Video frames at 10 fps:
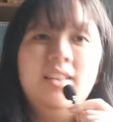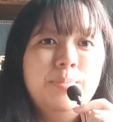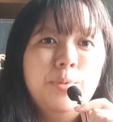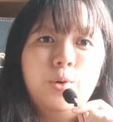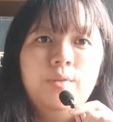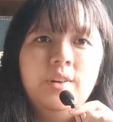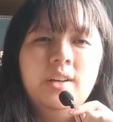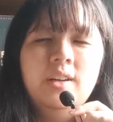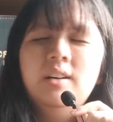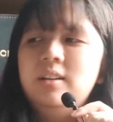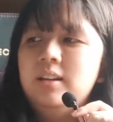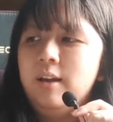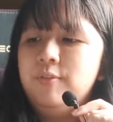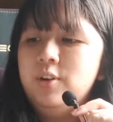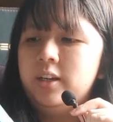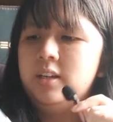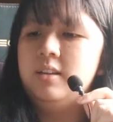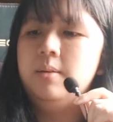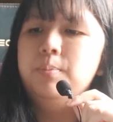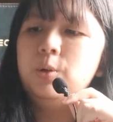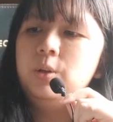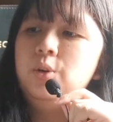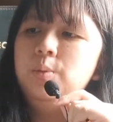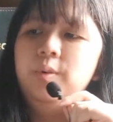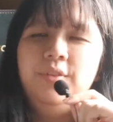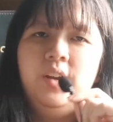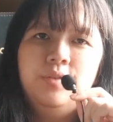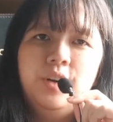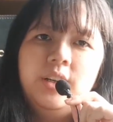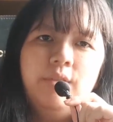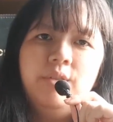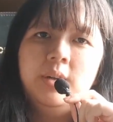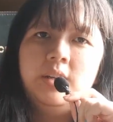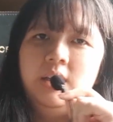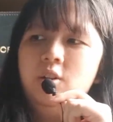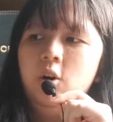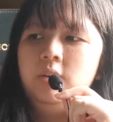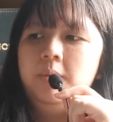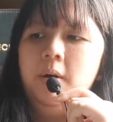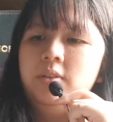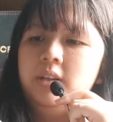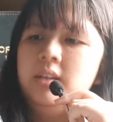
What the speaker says: This book over here, I feel like it's a booktube favorite. Everybody has talked about